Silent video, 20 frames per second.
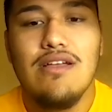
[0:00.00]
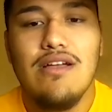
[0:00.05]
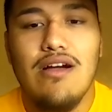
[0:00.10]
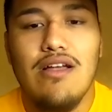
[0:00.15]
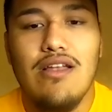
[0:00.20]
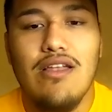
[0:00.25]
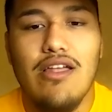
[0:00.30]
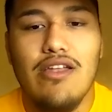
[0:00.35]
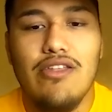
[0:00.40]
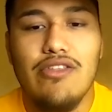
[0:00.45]
a
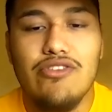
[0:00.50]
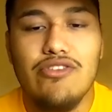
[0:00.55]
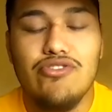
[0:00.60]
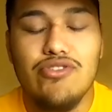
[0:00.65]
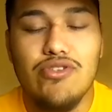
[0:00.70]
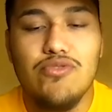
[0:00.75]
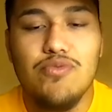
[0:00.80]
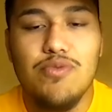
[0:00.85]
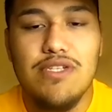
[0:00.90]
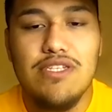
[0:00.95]
lot of the
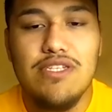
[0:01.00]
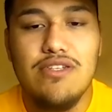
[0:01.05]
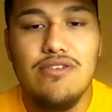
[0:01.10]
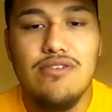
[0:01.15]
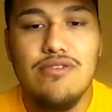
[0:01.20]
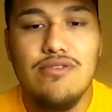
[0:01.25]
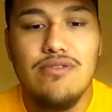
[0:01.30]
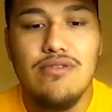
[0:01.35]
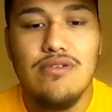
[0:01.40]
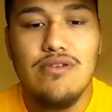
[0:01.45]
drills we
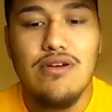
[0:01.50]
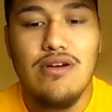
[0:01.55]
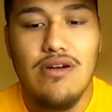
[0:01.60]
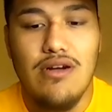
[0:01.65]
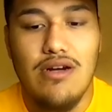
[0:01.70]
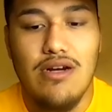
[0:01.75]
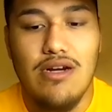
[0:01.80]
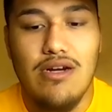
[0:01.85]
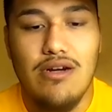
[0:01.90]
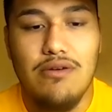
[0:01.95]
do
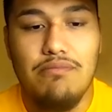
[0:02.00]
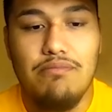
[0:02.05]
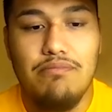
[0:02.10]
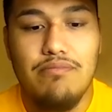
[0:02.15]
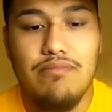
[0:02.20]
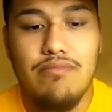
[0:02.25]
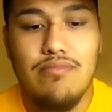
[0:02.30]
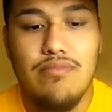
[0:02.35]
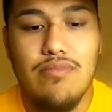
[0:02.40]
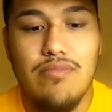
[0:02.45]
are
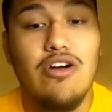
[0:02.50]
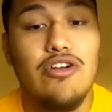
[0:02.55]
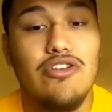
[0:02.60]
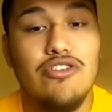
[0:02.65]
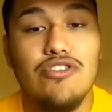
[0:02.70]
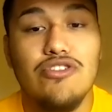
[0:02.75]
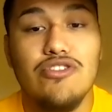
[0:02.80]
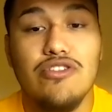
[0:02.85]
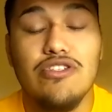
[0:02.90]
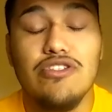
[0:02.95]

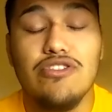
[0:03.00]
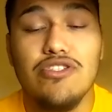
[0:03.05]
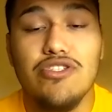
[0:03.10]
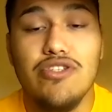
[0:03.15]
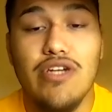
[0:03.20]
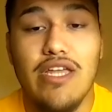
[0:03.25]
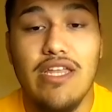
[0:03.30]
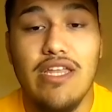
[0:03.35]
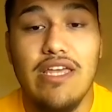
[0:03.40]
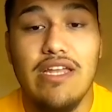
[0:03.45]
usually to
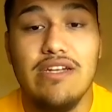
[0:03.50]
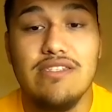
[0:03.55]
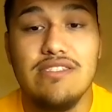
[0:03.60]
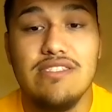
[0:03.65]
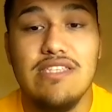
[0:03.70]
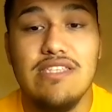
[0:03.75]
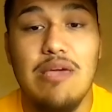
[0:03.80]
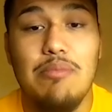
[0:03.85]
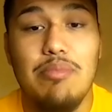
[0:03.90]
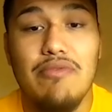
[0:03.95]
try to get an
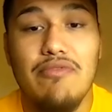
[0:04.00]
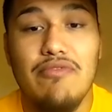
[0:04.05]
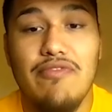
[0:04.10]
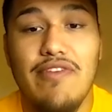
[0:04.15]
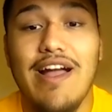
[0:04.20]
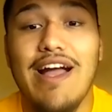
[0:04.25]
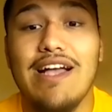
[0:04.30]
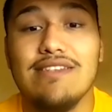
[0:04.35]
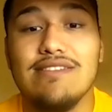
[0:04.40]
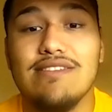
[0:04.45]
escape
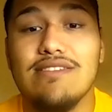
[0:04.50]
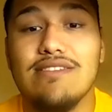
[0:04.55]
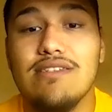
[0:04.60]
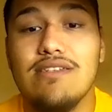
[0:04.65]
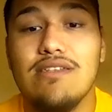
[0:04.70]
fast.